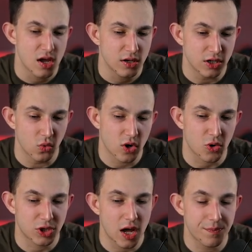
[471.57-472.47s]
work
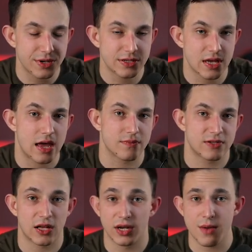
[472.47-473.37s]
with companies that
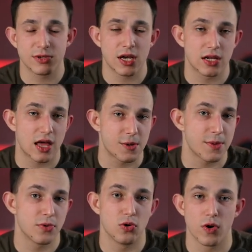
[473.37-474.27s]
sell on Amazon, a lot of
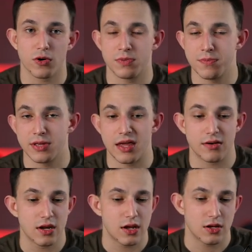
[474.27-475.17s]
people who work with people
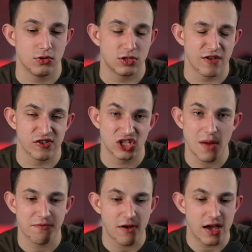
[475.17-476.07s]
that do stuff on
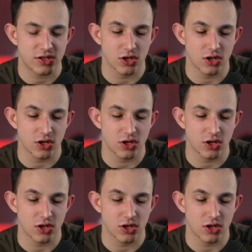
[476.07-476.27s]
Shopify.